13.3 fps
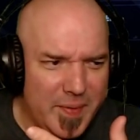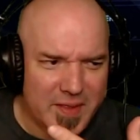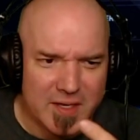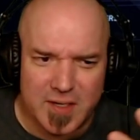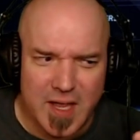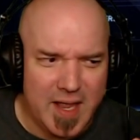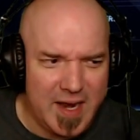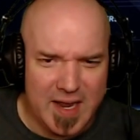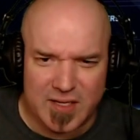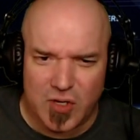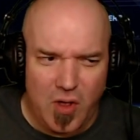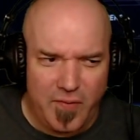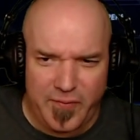and
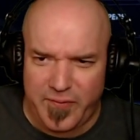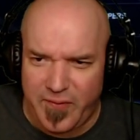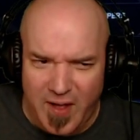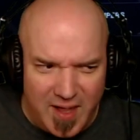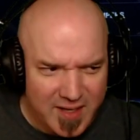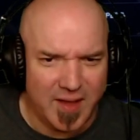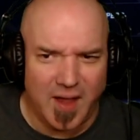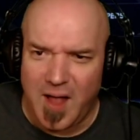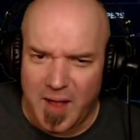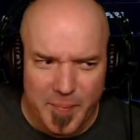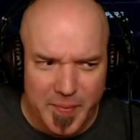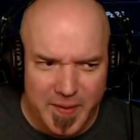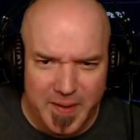it's all fucked
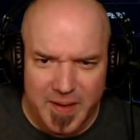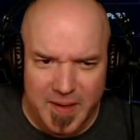up.